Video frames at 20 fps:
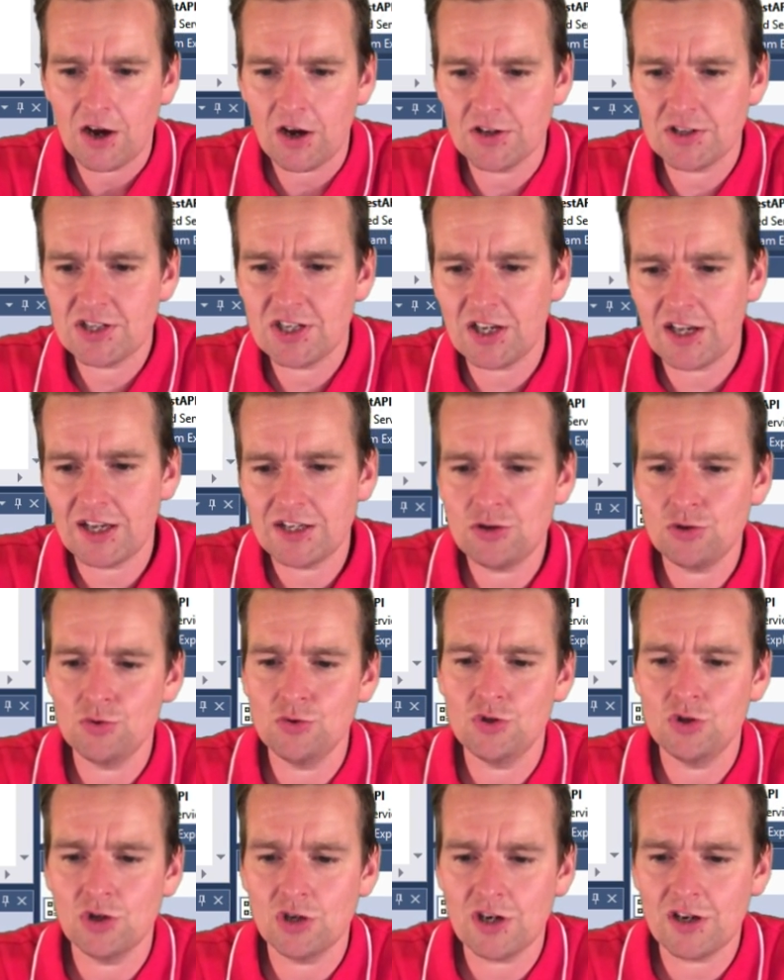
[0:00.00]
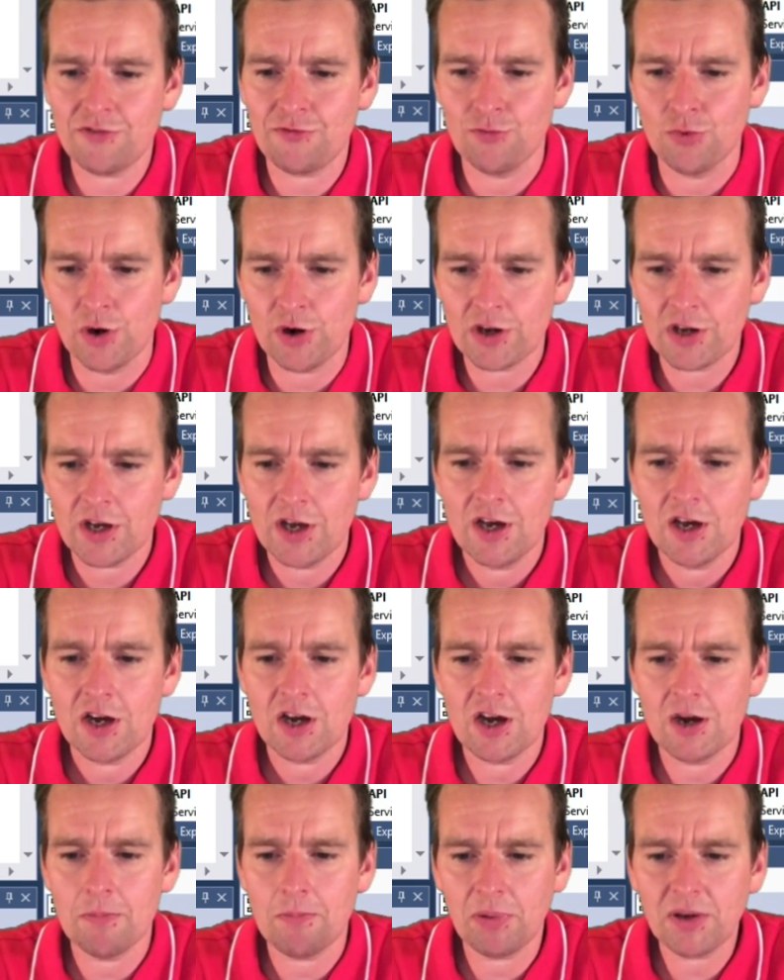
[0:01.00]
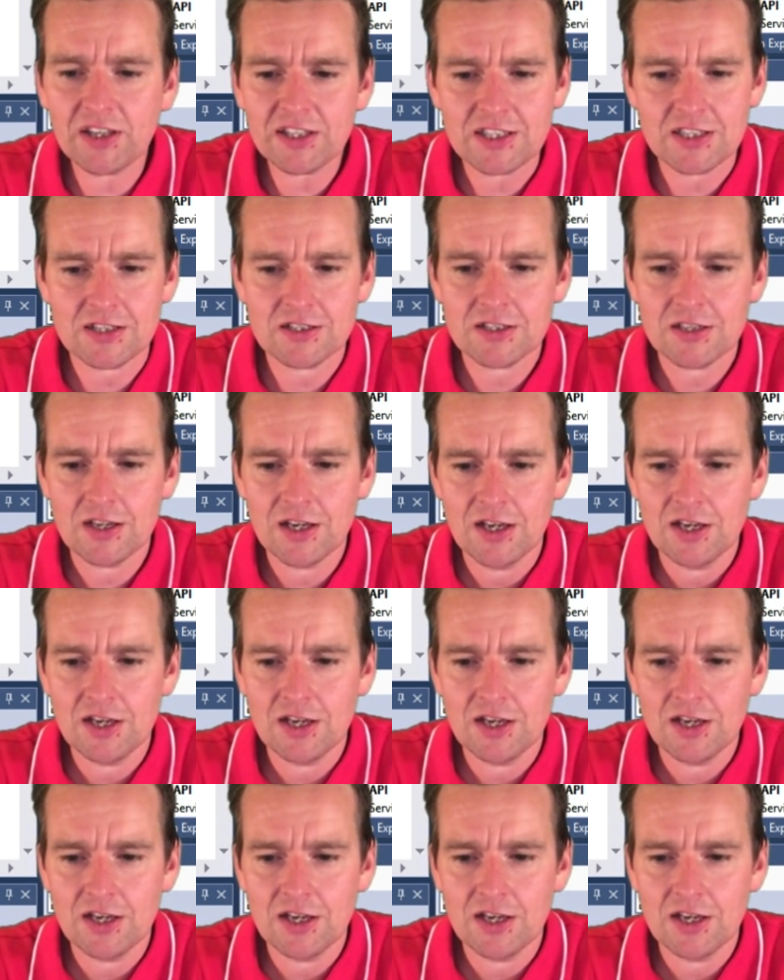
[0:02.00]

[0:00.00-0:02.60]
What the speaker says: until I do unit of work complete.